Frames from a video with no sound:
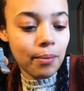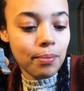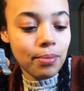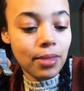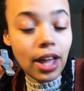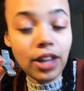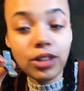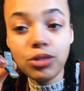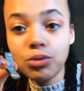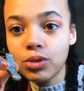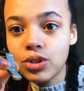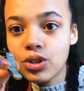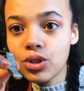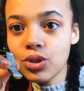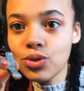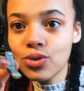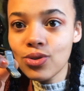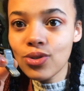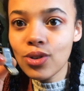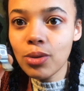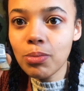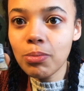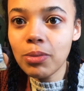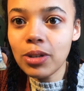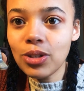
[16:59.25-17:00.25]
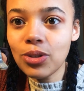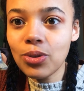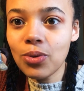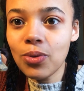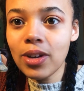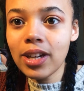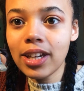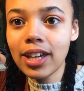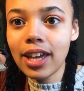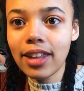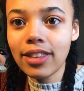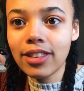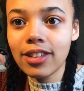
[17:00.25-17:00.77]
that's what you should be
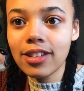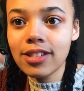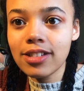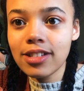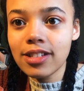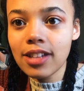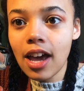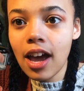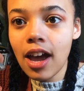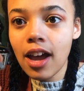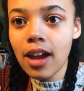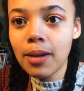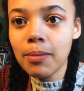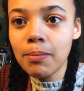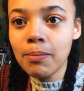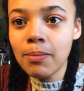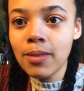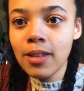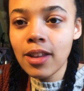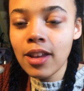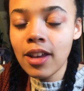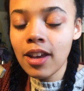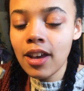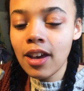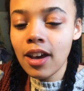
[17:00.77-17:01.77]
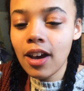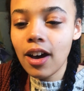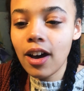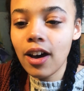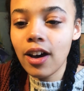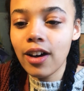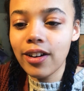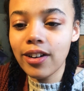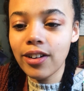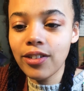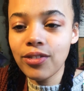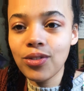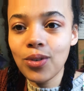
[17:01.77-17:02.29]
doing at this time.
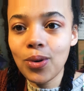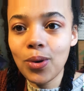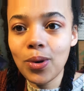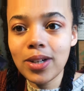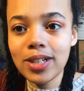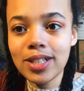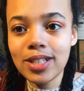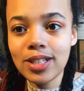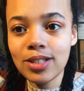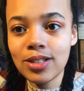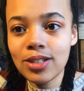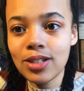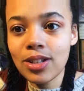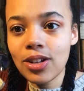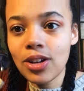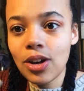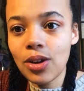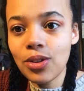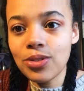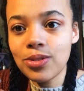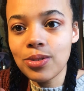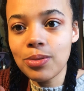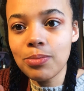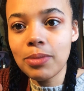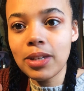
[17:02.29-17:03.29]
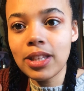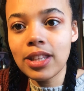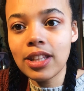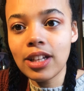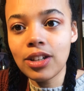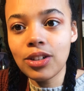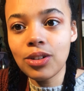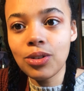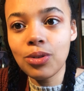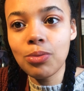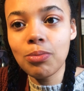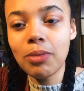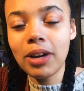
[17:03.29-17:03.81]
Of course, this could also mean that
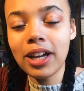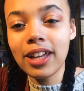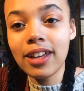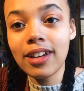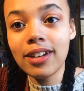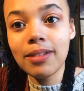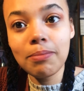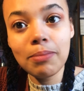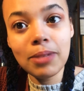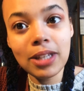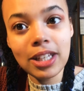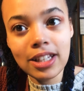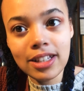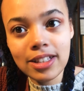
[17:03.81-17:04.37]
you might be